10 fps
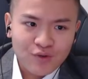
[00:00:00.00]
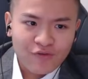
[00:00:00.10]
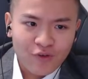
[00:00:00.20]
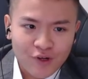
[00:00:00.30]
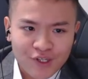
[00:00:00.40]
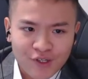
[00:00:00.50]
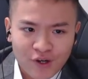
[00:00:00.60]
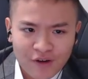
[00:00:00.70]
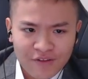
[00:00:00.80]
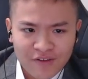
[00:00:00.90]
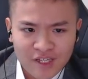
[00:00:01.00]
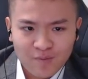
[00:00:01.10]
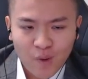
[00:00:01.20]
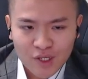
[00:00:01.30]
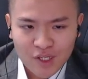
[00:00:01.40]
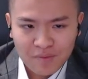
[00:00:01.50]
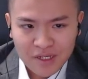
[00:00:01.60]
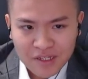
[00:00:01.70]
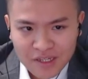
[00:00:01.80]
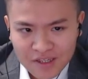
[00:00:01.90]
focuses on the
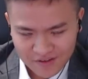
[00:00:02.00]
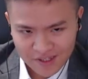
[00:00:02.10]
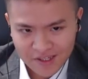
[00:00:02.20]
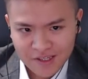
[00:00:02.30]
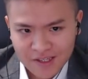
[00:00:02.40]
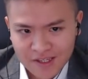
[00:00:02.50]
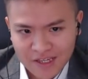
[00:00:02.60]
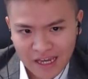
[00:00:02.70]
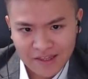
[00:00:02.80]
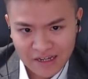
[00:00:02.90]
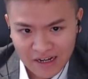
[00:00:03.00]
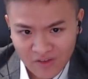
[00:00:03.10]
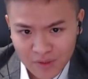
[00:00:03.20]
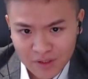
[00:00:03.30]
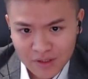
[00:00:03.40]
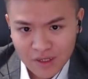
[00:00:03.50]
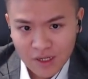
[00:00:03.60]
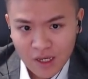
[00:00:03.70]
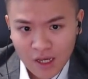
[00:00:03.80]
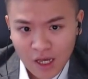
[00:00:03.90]
responsibilities of citizens and the government
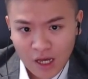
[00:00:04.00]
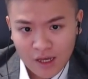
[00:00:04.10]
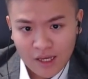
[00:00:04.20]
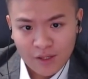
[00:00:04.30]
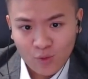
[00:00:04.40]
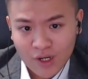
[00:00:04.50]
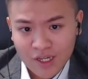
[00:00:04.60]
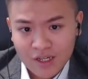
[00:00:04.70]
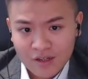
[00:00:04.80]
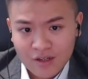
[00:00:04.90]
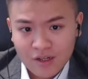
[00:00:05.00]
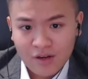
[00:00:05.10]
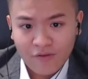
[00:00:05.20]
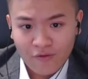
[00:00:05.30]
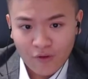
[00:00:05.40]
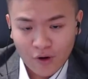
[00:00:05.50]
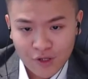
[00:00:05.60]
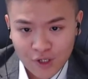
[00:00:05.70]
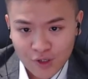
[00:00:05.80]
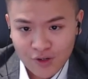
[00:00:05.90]
in working for the
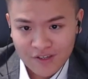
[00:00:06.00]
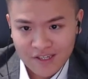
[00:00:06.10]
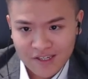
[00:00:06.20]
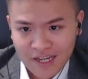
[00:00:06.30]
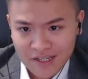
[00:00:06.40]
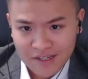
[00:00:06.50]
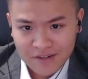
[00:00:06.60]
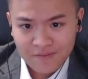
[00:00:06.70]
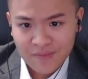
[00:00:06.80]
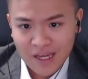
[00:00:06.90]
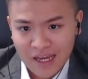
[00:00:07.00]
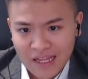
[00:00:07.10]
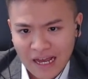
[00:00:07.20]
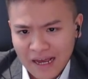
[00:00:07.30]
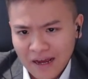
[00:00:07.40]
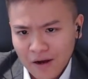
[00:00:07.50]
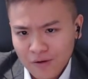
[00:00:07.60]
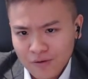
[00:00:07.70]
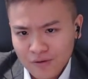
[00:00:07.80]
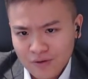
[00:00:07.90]
good of society and
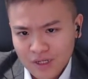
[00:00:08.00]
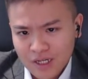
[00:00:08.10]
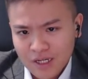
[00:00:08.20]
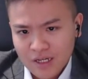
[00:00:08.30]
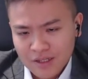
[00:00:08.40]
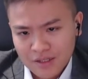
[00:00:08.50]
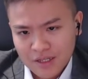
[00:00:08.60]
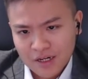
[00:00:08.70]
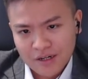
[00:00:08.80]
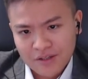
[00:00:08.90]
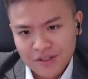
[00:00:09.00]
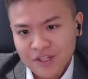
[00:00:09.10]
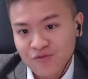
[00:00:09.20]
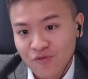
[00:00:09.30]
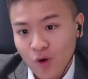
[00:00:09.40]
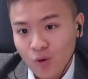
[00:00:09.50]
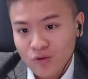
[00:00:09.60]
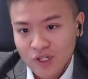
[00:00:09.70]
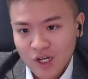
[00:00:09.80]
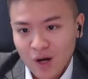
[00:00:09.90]
how these
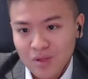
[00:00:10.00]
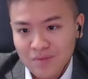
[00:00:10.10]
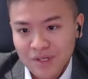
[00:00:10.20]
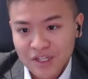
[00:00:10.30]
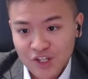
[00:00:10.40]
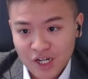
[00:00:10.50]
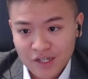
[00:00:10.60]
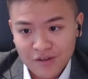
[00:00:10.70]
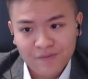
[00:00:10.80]
roles complement each other.